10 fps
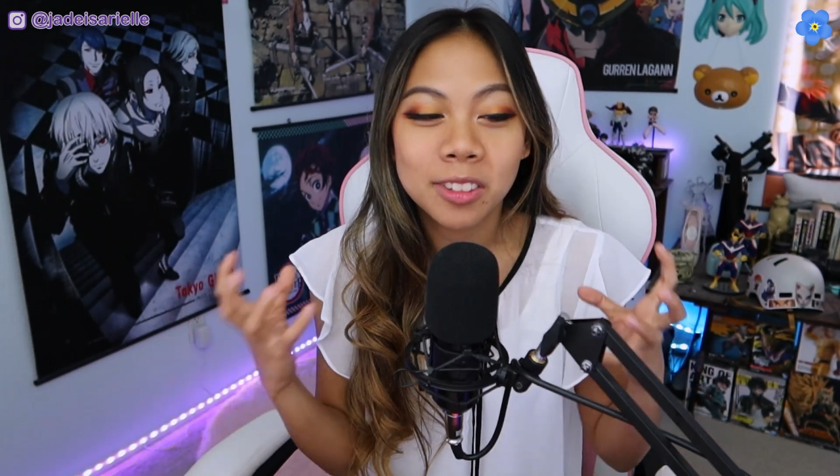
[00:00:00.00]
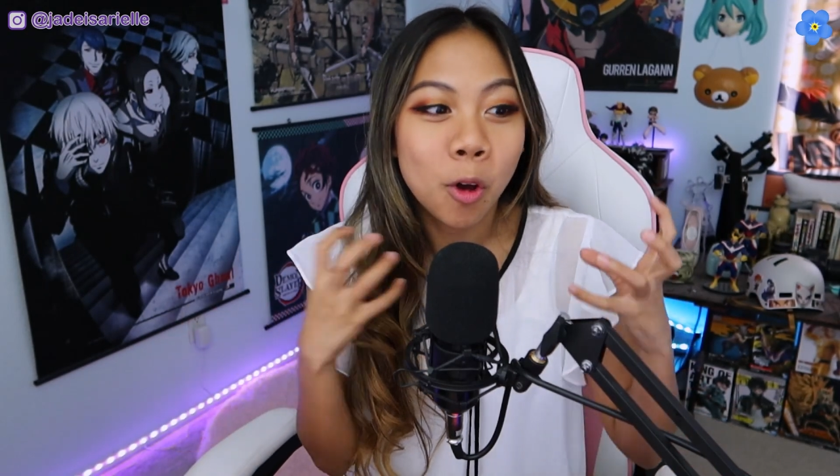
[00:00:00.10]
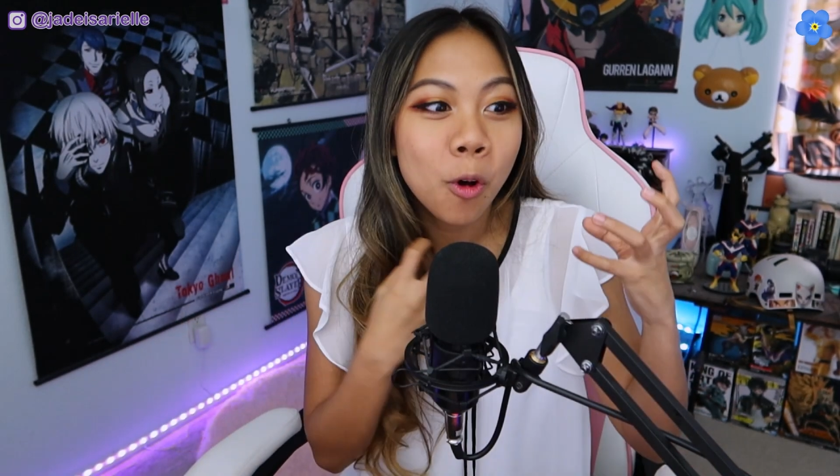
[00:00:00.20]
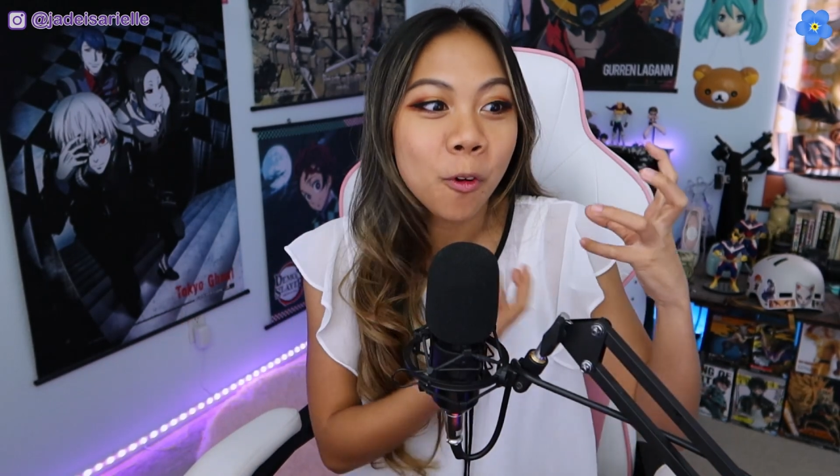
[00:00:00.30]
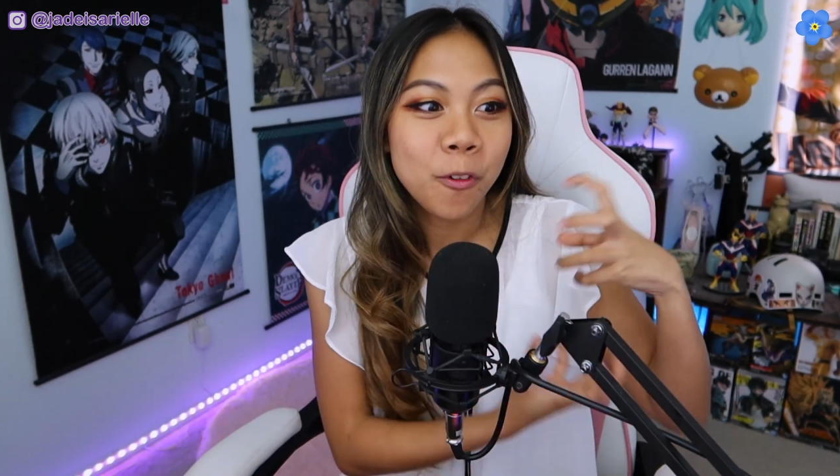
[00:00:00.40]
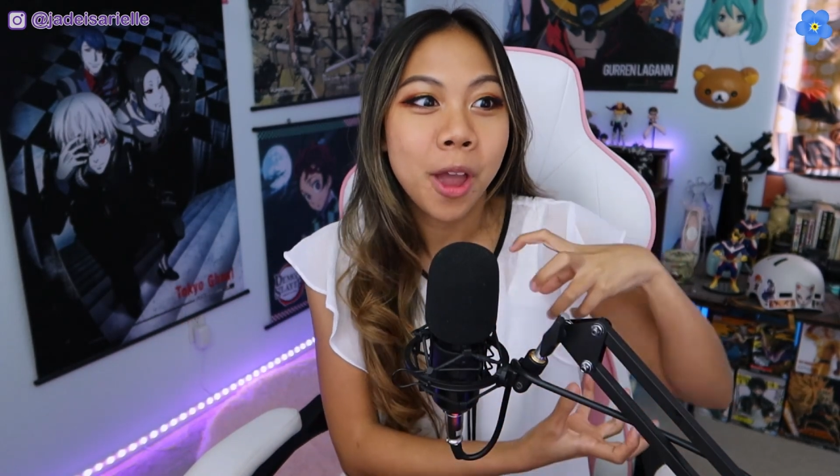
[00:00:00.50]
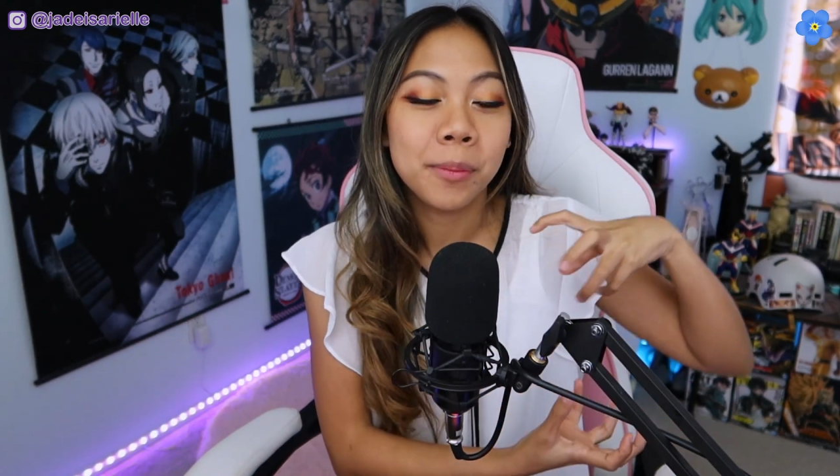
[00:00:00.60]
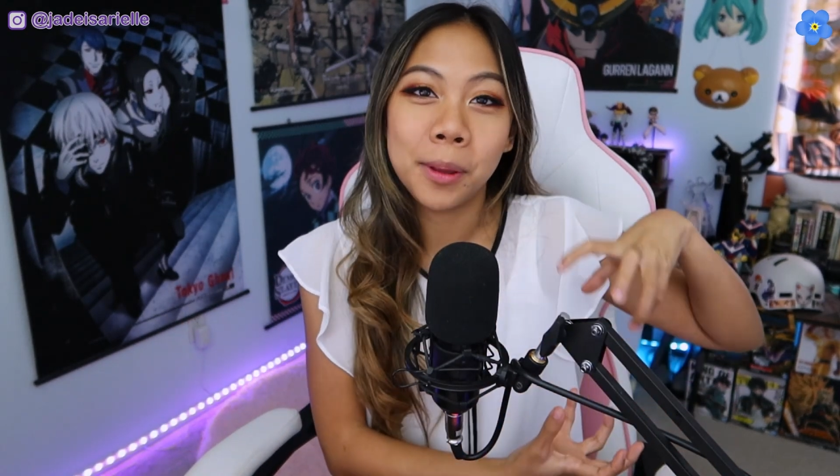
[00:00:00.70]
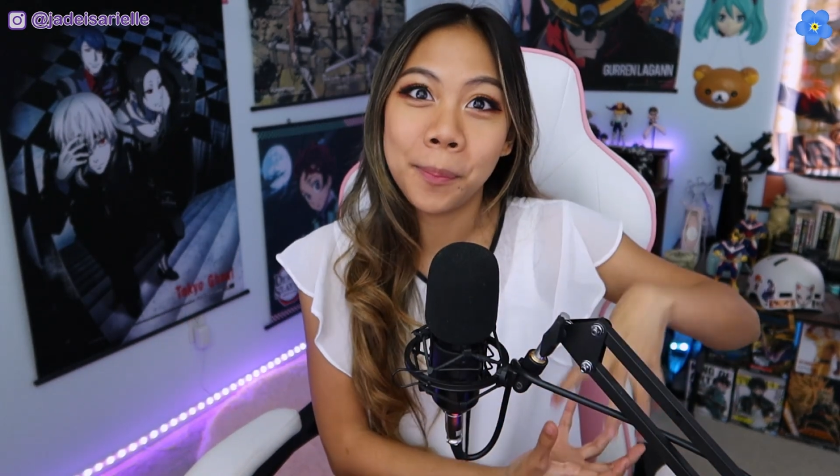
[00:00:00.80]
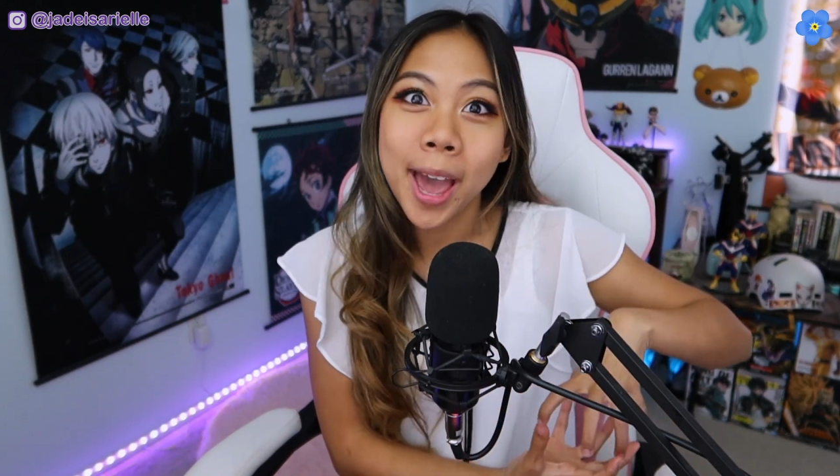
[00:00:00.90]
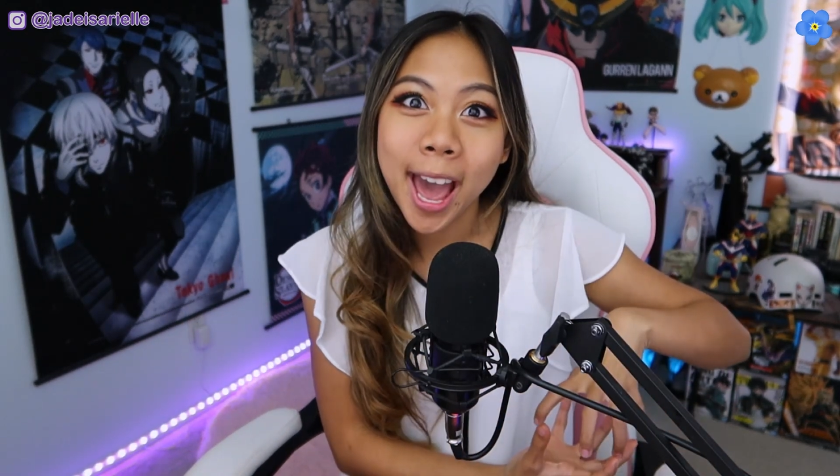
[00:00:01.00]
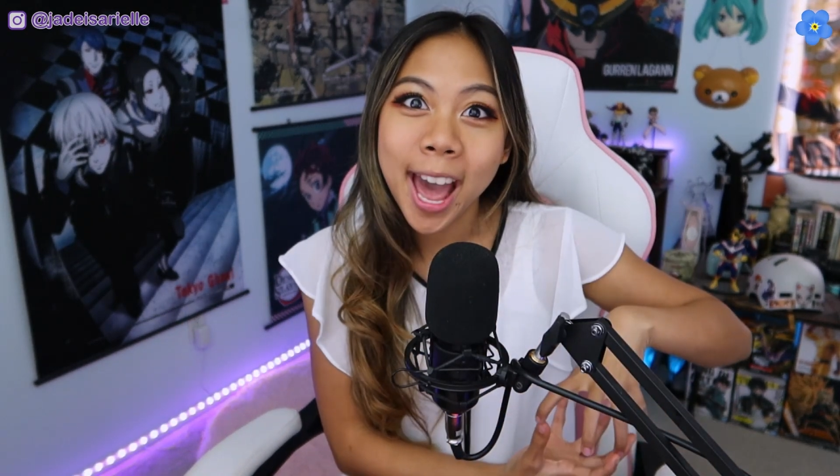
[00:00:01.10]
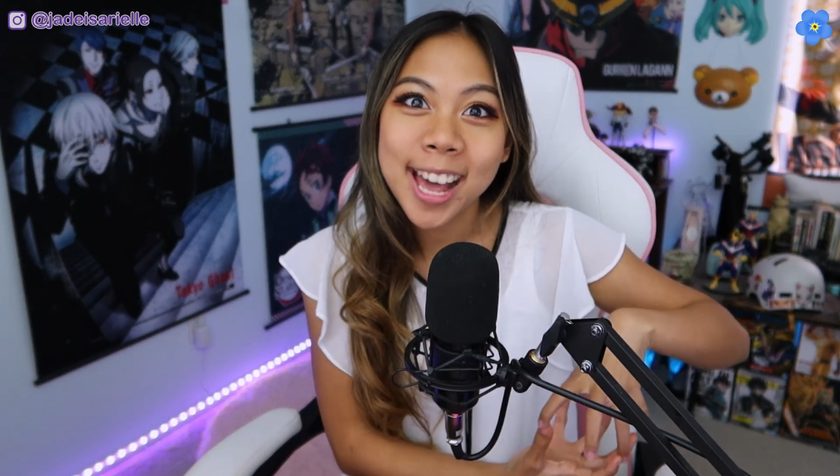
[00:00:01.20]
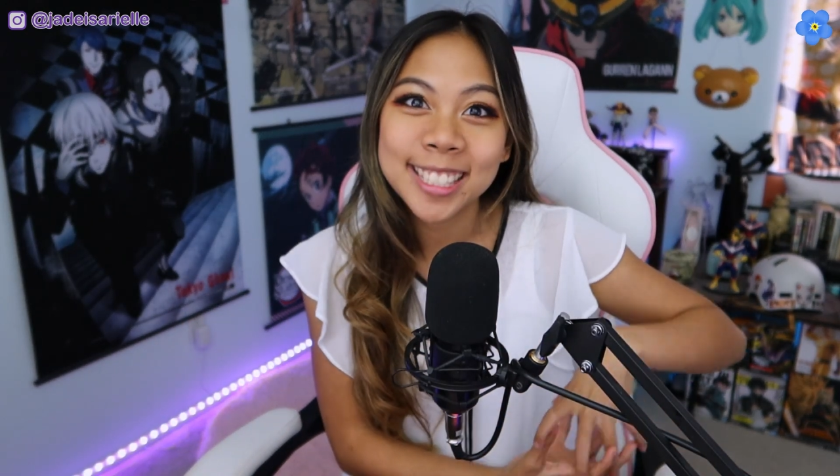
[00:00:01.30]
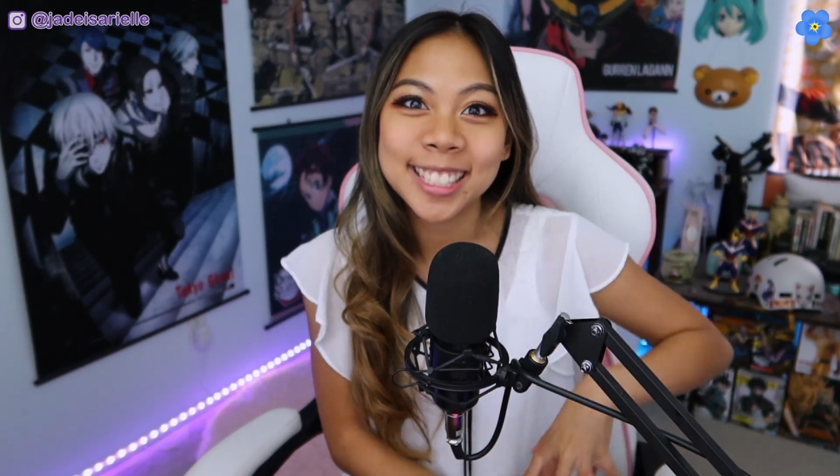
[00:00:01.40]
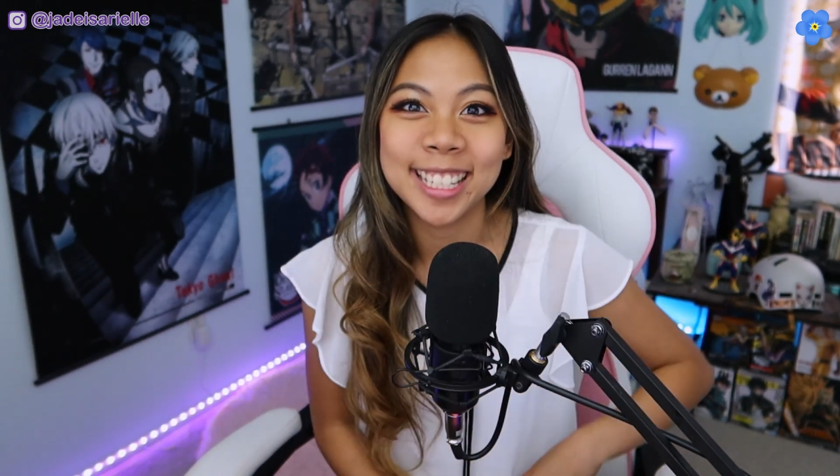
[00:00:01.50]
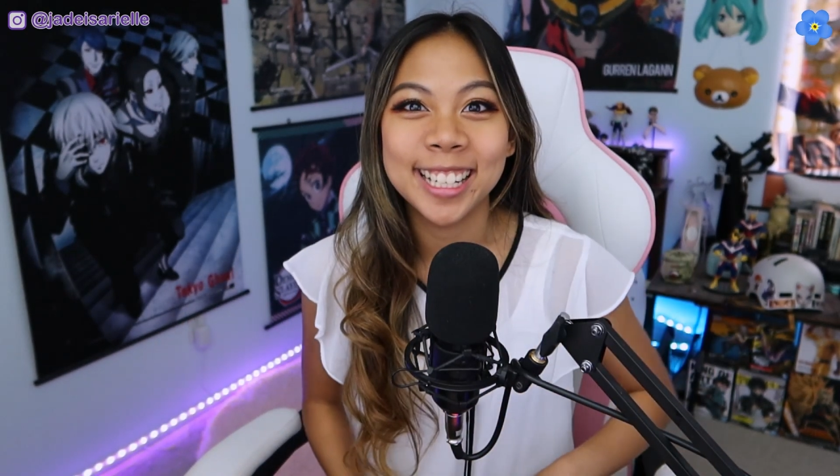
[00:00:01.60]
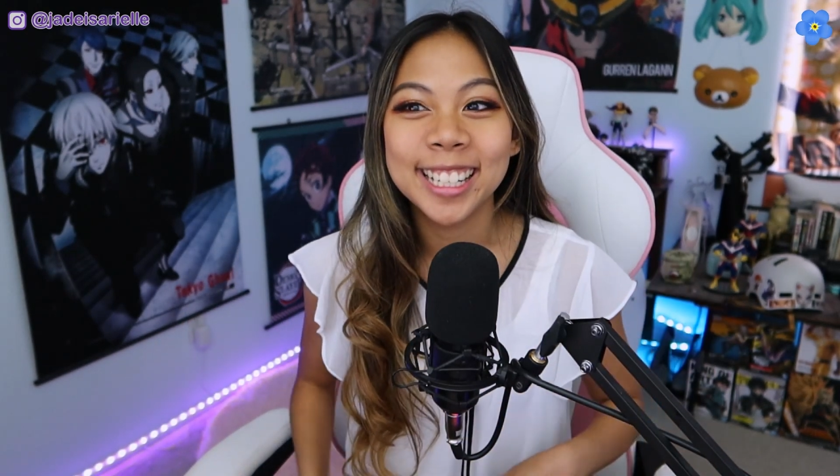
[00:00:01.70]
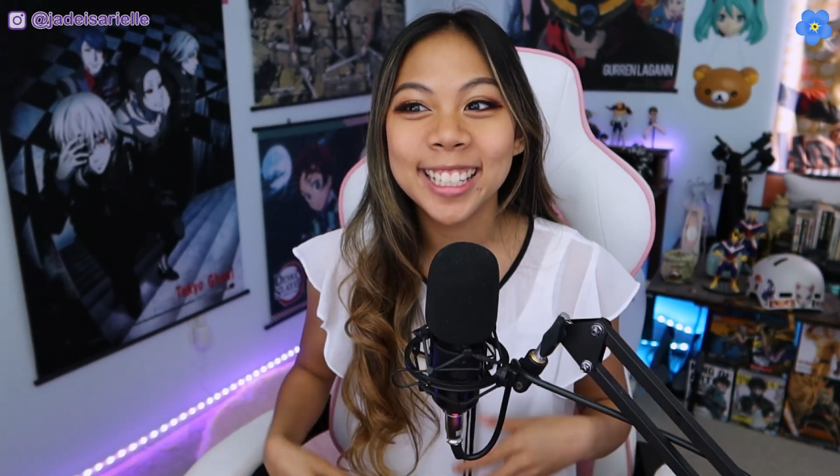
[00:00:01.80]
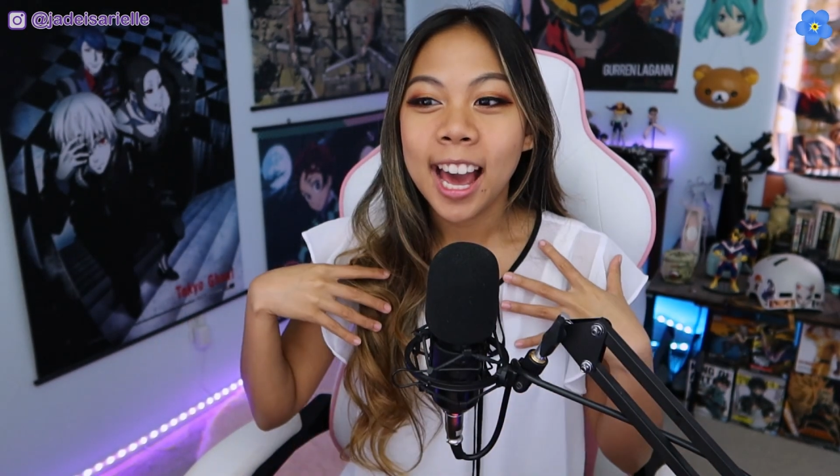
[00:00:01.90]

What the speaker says: of the whole family past and